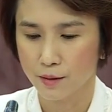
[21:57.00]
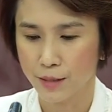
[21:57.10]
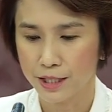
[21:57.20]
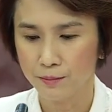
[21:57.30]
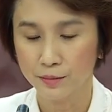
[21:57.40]

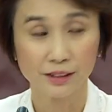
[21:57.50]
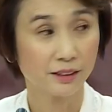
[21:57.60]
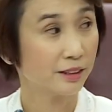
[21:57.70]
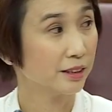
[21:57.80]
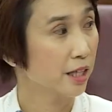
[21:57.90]
Madam,
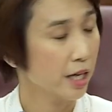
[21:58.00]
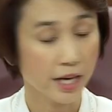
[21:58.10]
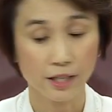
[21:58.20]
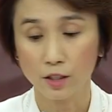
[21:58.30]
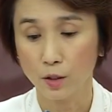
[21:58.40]

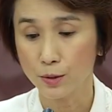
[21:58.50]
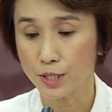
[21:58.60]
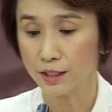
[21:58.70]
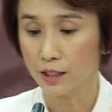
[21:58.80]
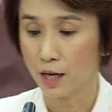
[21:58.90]
in
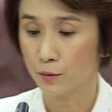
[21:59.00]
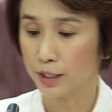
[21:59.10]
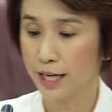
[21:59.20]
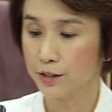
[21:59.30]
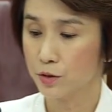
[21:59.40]
closing, I
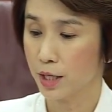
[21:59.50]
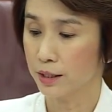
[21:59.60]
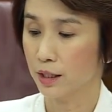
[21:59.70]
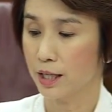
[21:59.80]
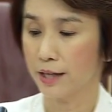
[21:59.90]
would like to
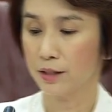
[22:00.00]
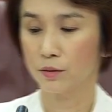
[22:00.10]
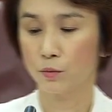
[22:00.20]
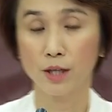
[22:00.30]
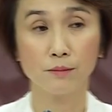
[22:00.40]
underline
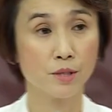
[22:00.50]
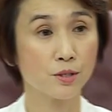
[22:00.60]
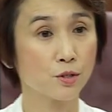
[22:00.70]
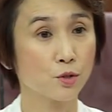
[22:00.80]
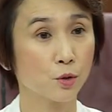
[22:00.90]
what Ms.